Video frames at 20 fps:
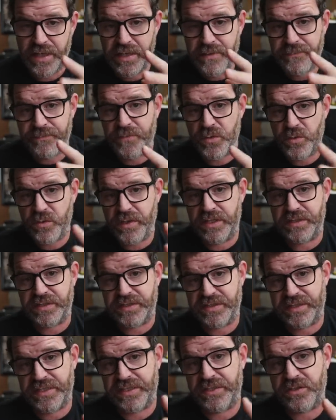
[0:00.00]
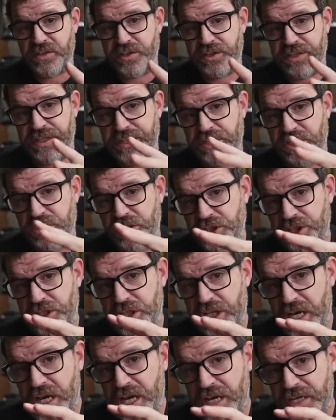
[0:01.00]
If you get synergy
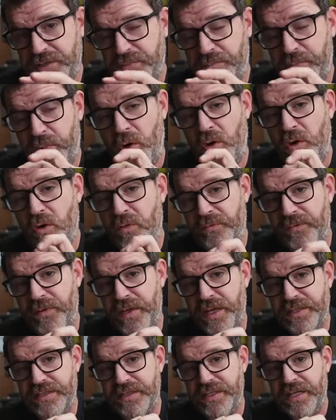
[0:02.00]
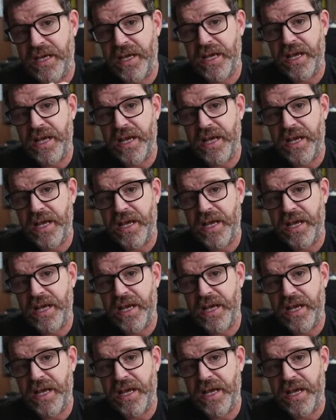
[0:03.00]
just perfect,